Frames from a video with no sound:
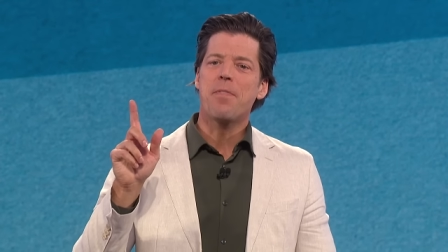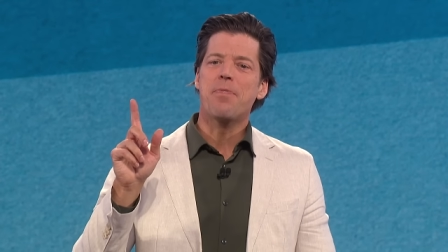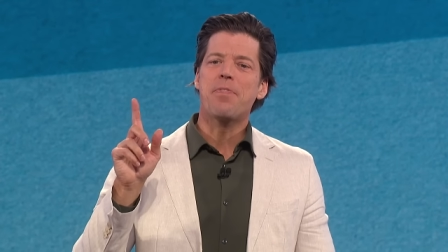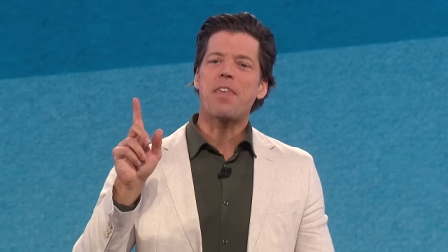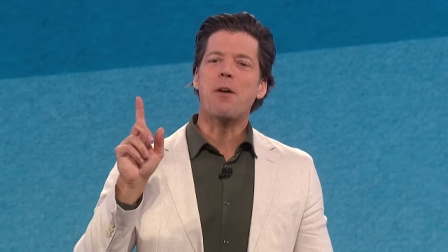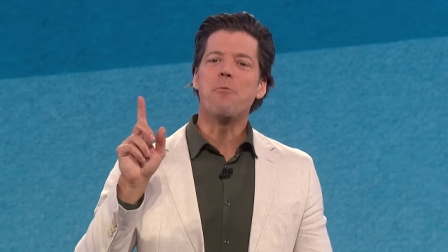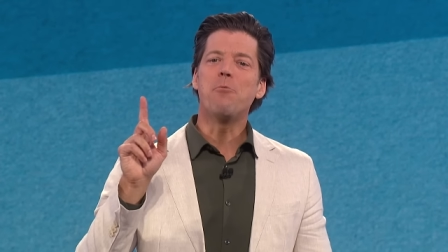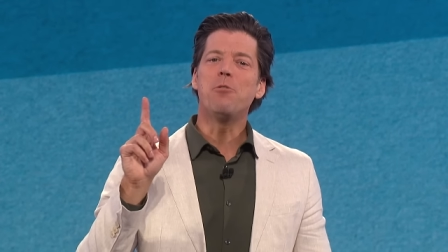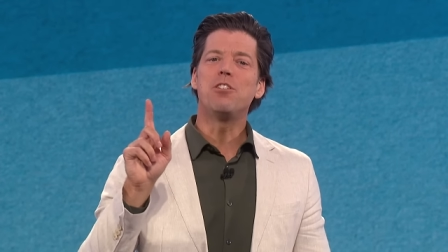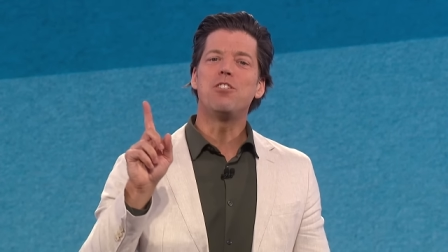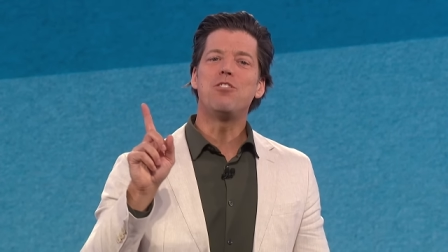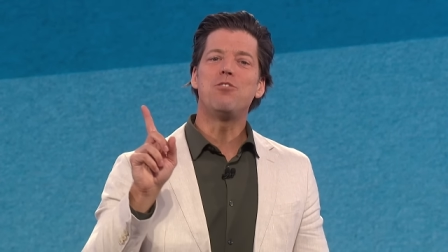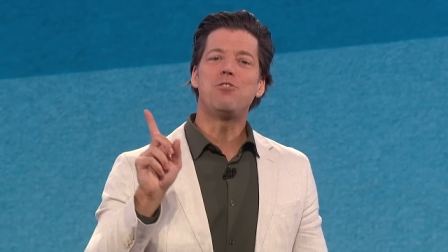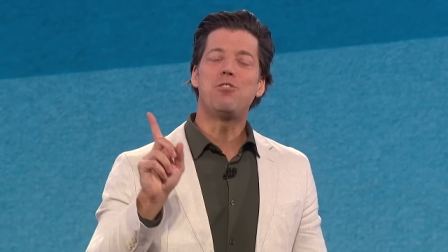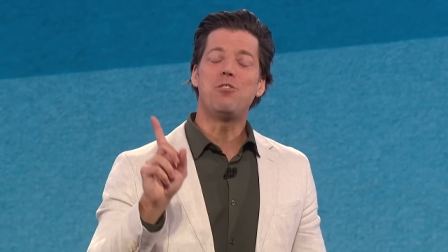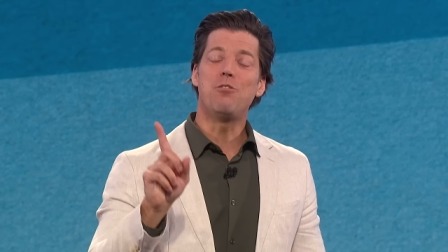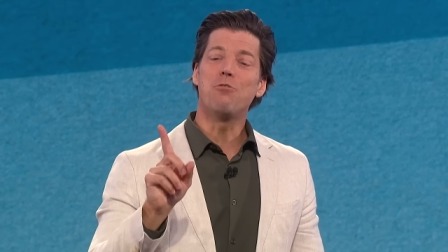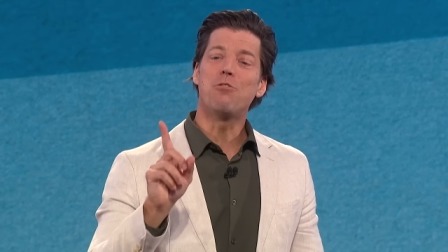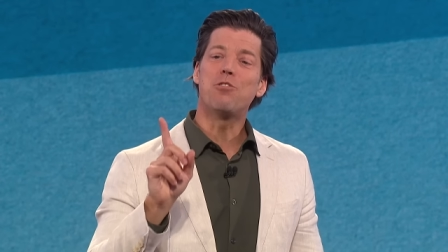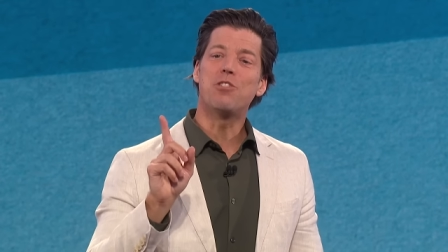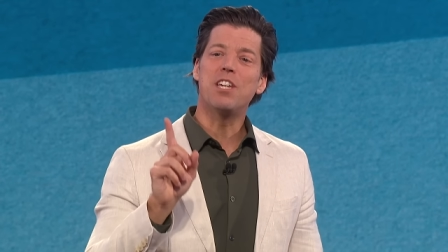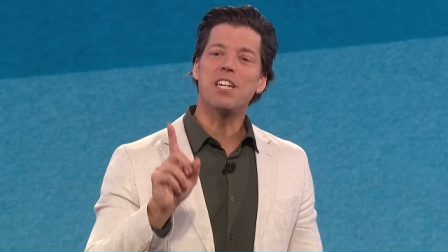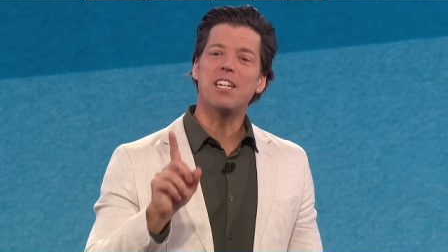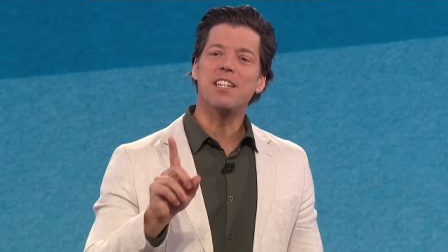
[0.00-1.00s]
that when you
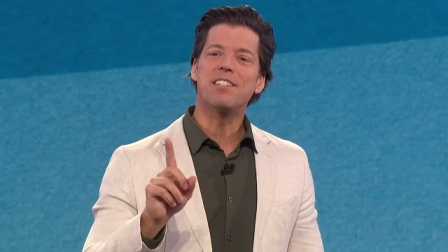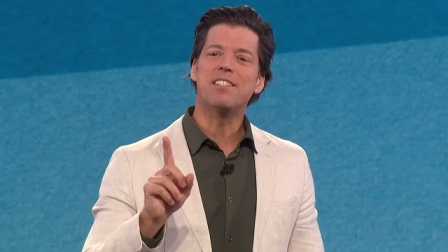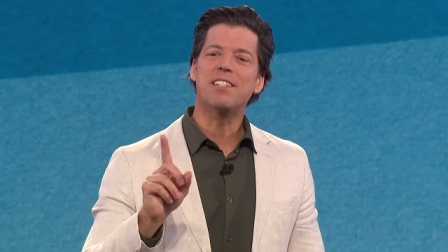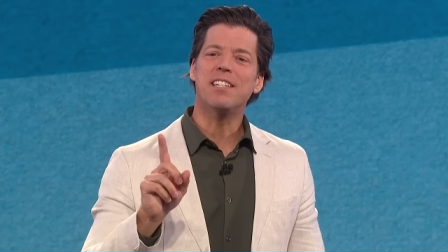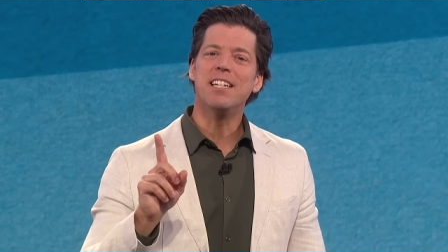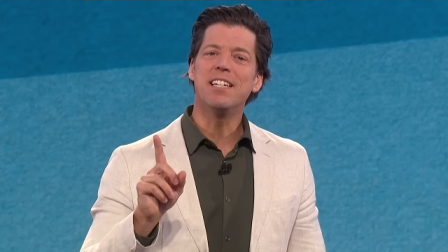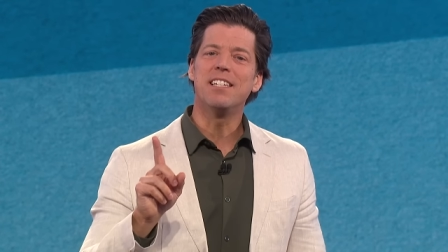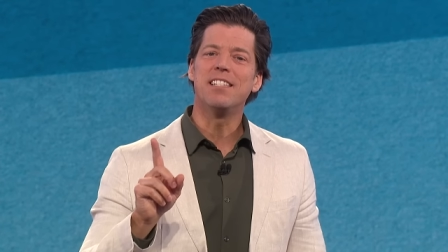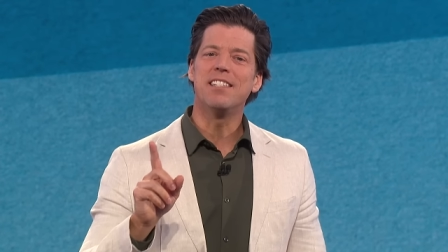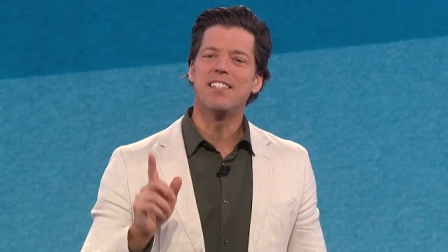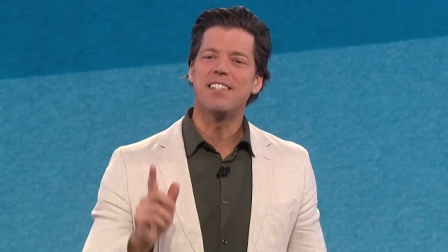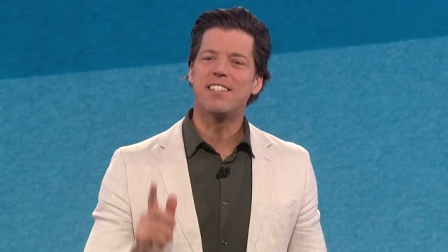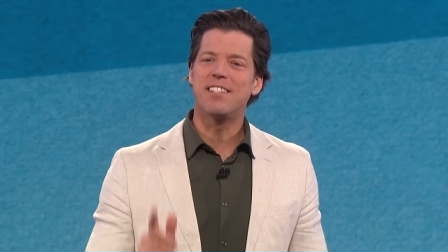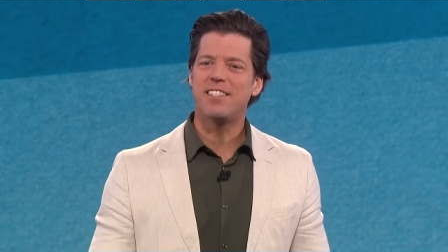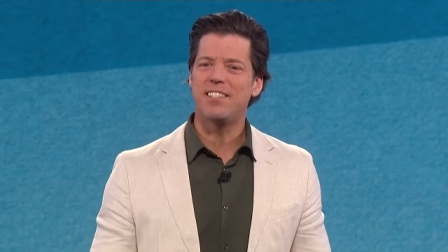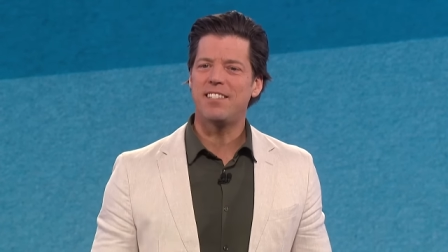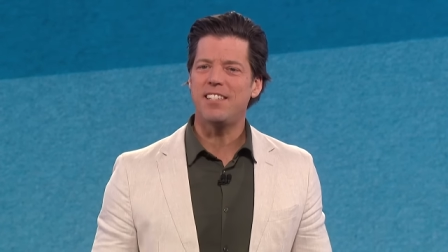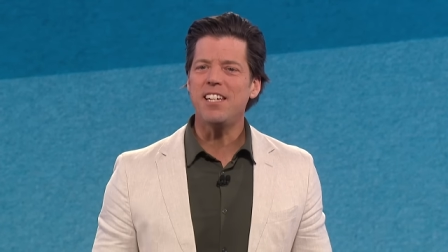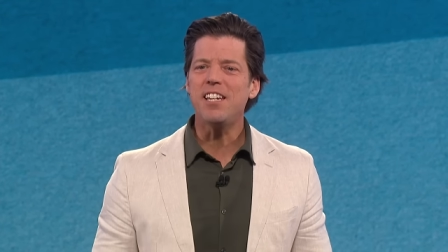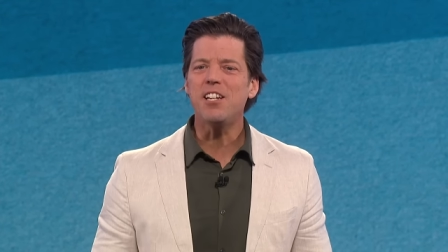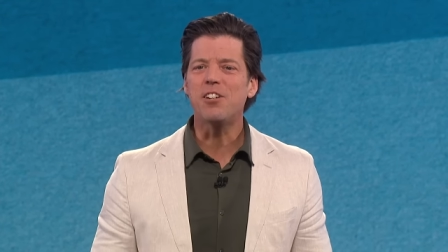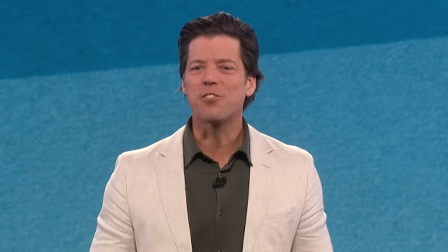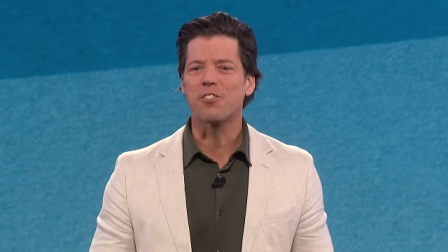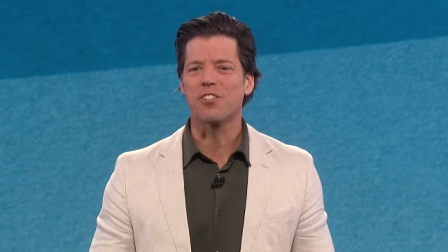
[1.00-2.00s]
do things in
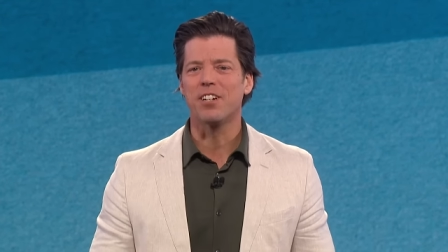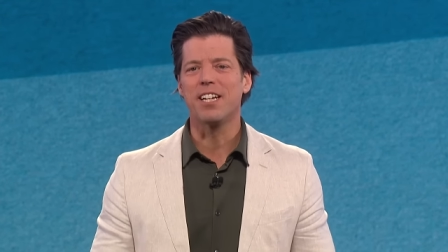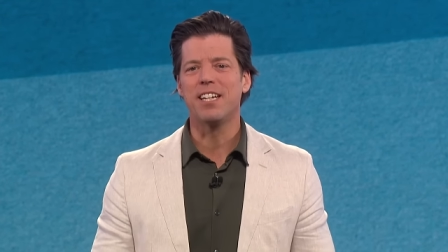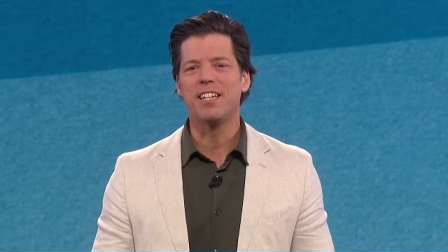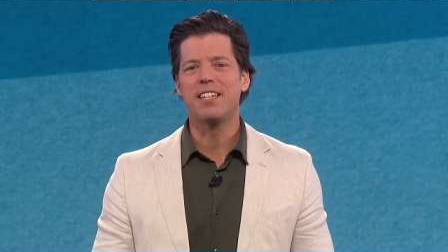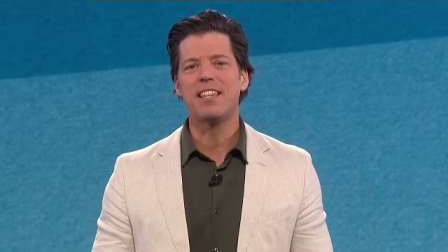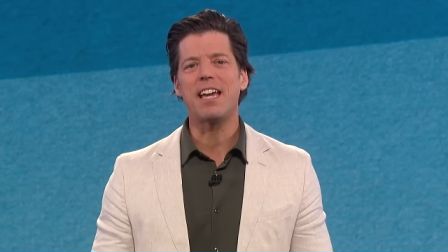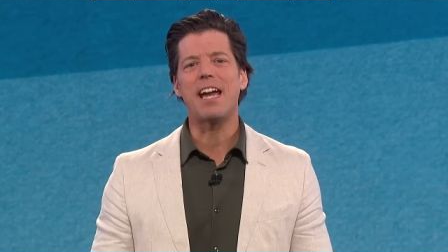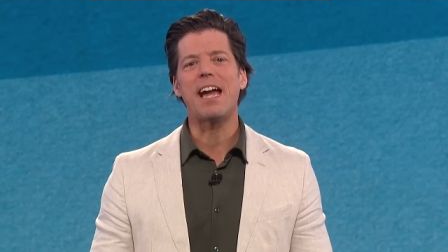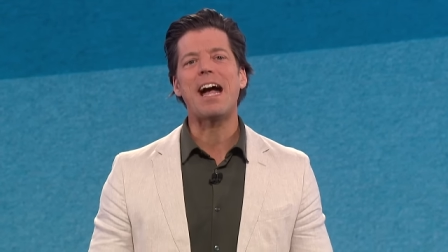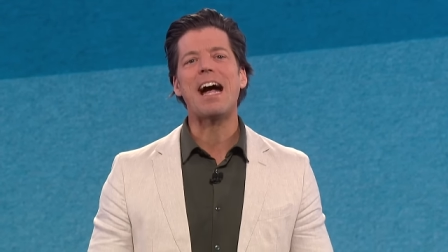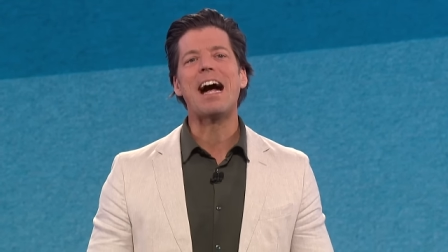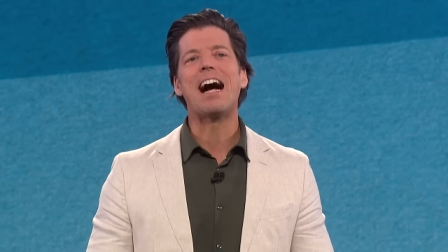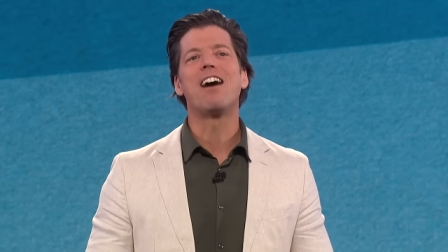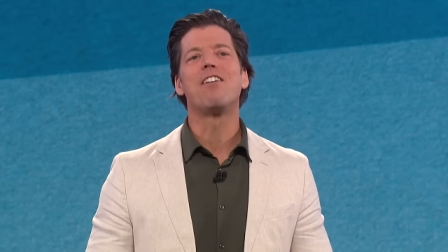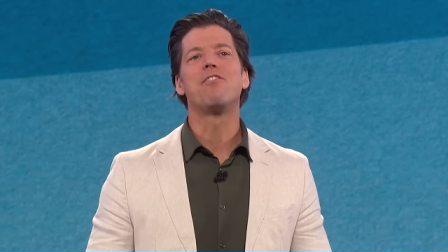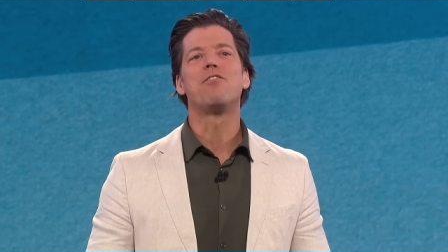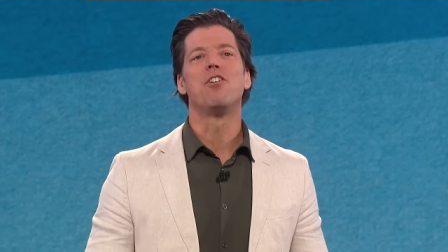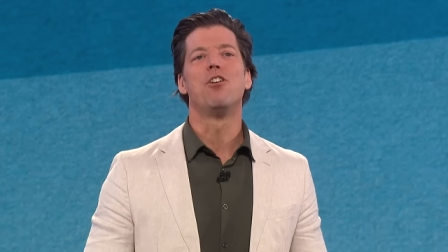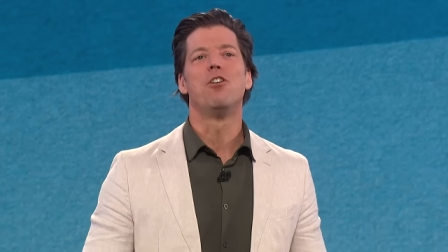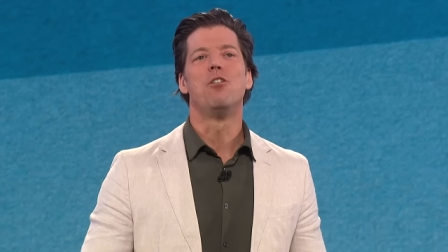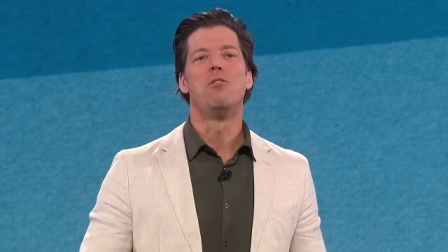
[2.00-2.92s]
secret, they have